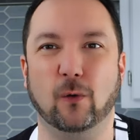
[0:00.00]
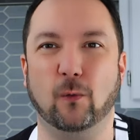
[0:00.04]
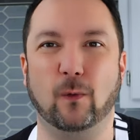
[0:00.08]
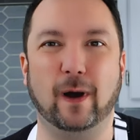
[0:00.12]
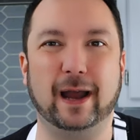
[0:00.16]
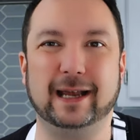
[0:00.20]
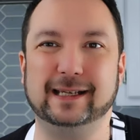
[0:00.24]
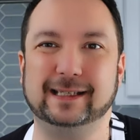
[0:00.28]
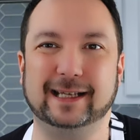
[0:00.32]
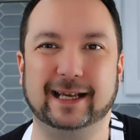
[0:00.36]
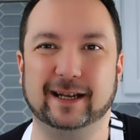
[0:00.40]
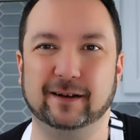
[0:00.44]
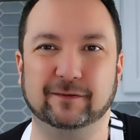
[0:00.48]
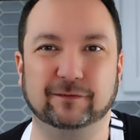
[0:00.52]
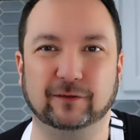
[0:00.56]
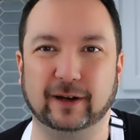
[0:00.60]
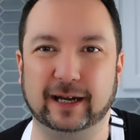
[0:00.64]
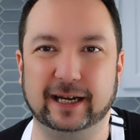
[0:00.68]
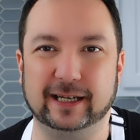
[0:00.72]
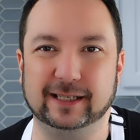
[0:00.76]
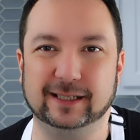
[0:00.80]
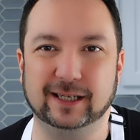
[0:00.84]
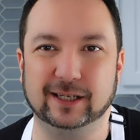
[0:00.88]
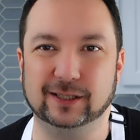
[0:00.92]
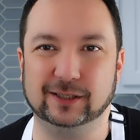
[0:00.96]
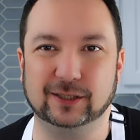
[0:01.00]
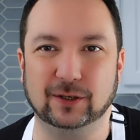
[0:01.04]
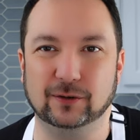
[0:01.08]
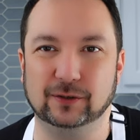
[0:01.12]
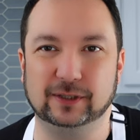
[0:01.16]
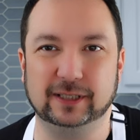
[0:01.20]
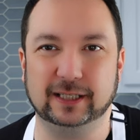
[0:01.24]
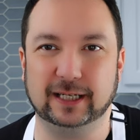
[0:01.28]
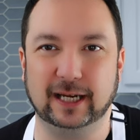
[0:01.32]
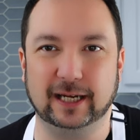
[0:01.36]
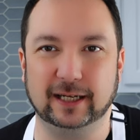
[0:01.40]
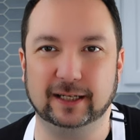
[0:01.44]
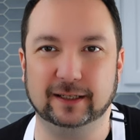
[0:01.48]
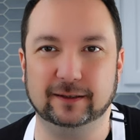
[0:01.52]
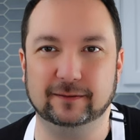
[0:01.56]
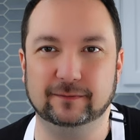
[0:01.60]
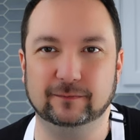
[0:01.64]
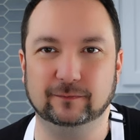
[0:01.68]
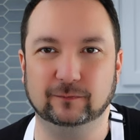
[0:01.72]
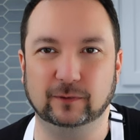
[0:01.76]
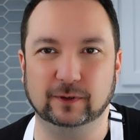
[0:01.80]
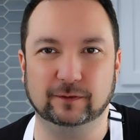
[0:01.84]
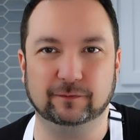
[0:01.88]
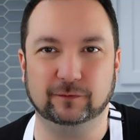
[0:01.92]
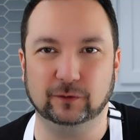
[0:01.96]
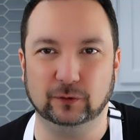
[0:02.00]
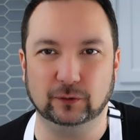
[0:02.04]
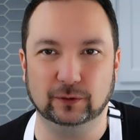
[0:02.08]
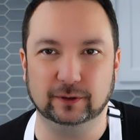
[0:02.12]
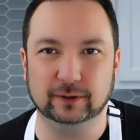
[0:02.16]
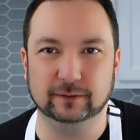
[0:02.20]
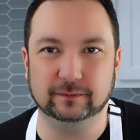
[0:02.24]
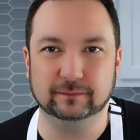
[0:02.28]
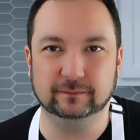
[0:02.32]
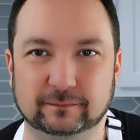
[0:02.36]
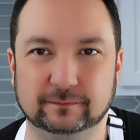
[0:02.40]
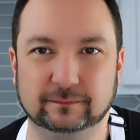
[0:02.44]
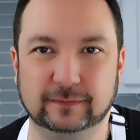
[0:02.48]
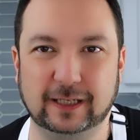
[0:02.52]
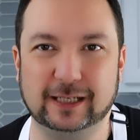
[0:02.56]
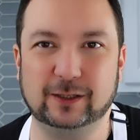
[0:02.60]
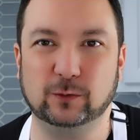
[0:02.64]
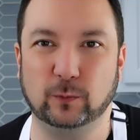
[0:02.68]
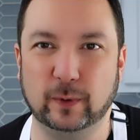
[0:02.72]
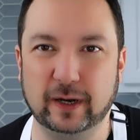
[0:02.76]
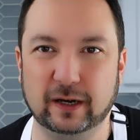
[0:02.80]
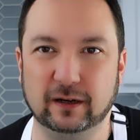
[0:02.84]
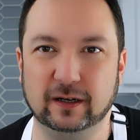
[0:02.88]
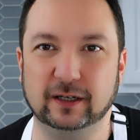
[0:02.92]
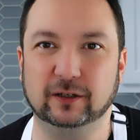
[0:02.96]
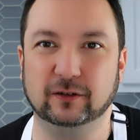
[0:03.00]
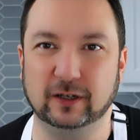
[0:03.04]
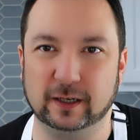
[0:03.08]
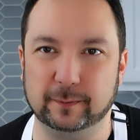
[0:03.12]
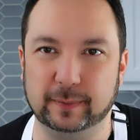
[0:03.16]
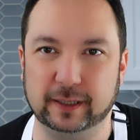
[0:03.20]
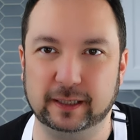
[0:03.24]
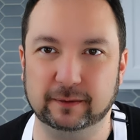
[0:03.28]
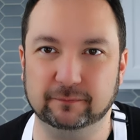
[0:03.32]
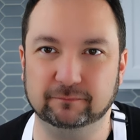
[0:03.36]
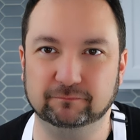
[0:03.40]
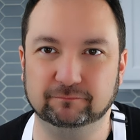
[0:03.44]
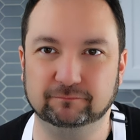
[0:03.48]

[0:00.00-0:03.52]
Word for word: why is that a phrase associated with food? It's weird and creepy.